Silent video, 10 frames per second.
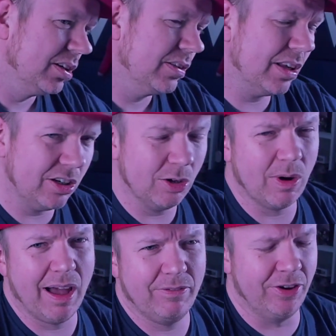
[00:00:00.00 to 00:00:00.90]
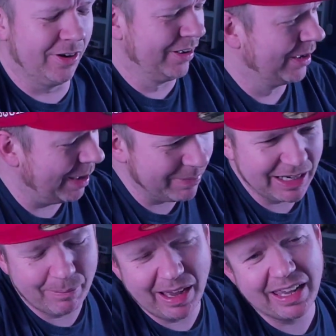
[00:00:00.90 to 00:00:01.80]
than you have. I mean,
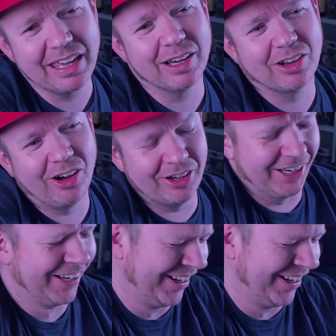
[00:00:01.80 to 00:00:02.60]
I might eat a cock.